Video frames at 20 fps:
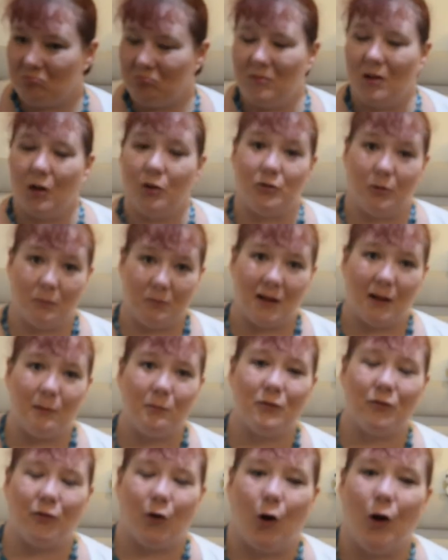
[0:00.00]
in a,
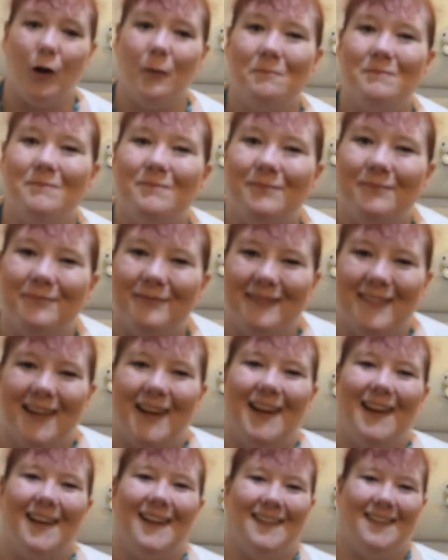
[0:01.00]
a pun or two,
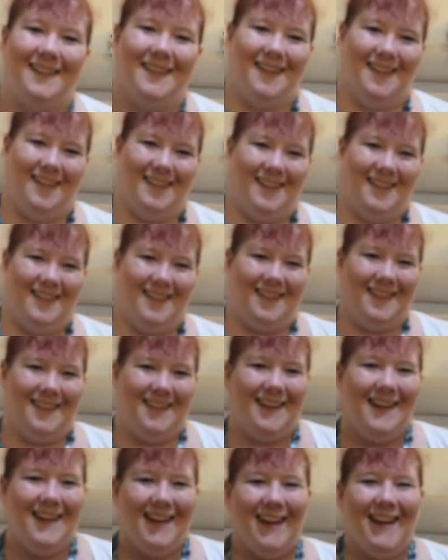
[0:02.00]
or
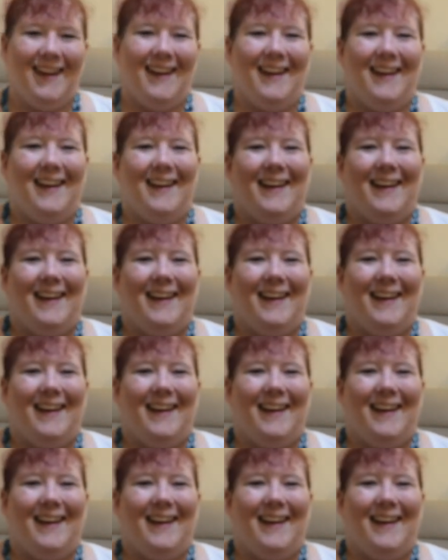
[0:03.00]
sometimes four.